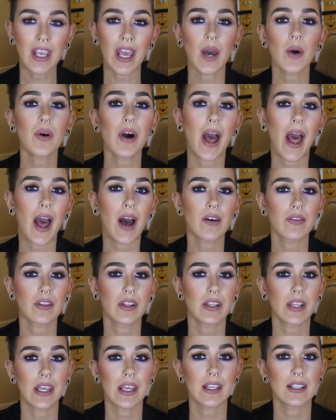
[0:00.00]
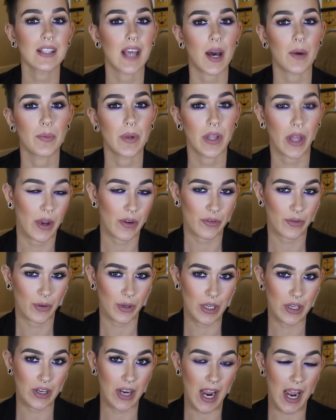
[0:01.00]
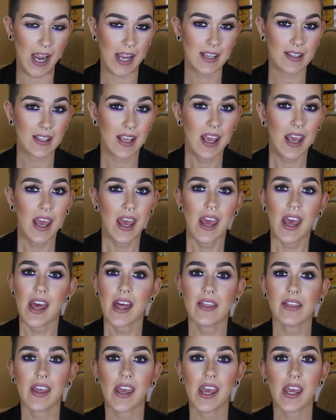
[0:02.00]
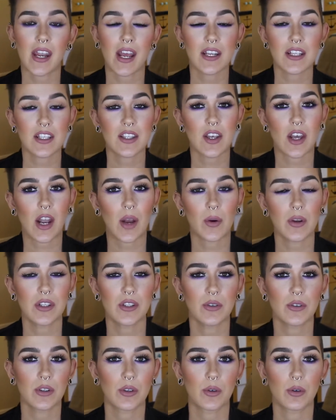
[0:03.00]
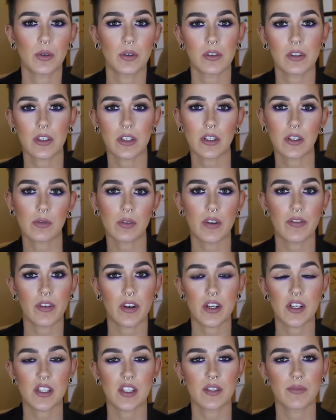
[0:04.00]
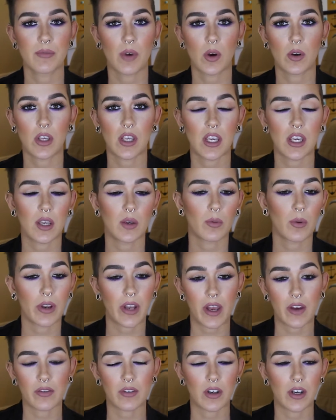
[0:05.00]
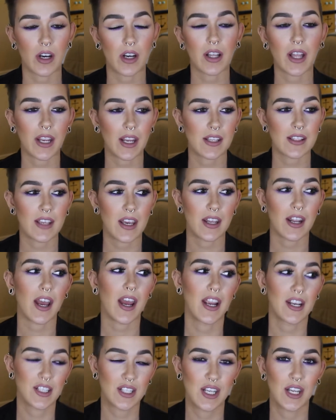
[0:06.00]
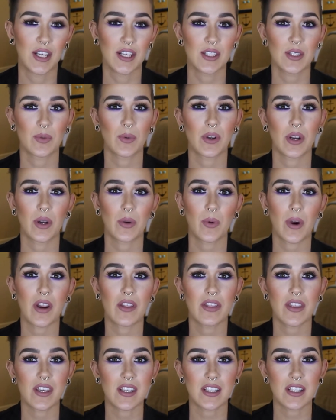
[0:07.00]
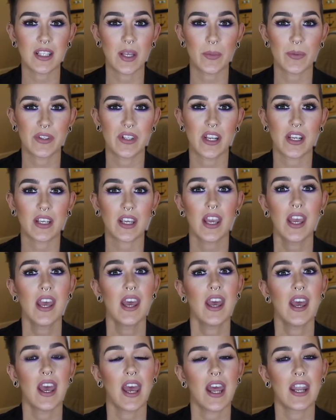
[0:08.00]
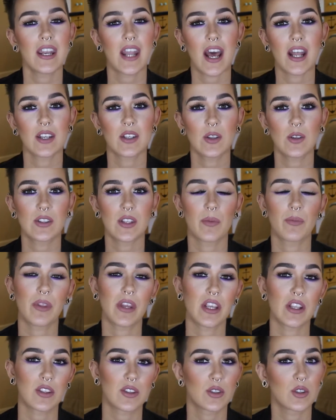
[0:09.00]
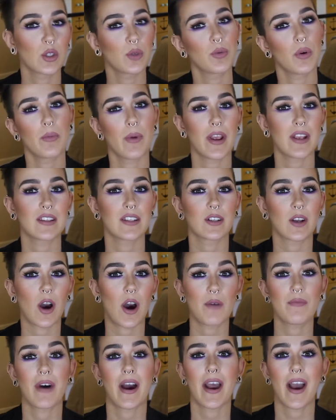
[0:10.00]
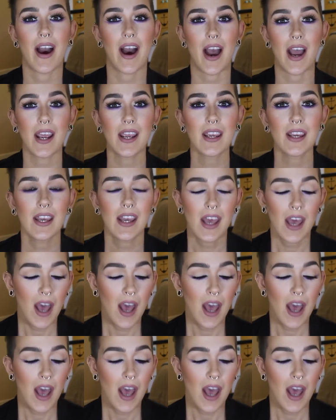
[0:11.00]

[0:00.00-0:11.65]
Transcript: I will have the link down below for you guys. And then I just thought I would do a cool little reverse smoky whatever. Like I said, I just wanted to wear this lipstick and not do something super basic on my eye.